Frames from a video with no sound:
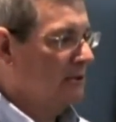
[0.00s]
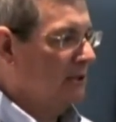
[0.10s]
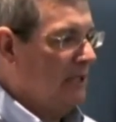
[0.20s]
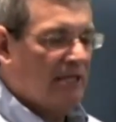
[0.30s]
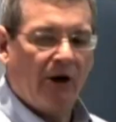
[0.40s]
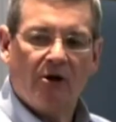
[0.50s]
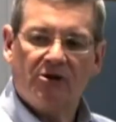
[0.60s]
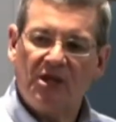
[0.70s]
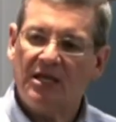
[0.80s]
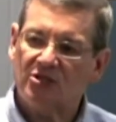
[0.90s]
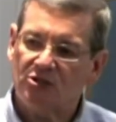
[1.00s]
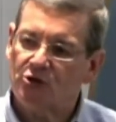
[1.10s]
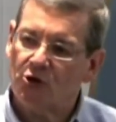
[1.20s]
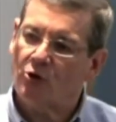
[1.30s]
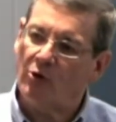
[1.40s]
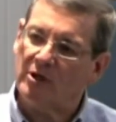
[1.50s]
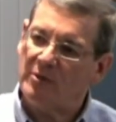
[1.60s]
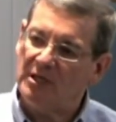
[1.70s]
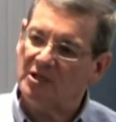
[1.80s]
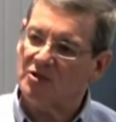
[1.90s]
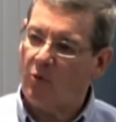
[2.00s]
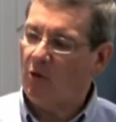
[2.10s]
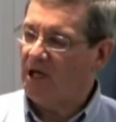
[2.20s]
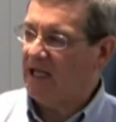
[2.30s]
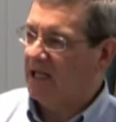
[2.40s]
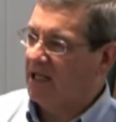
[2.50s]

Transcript: There are things that you're going to be disappointed in.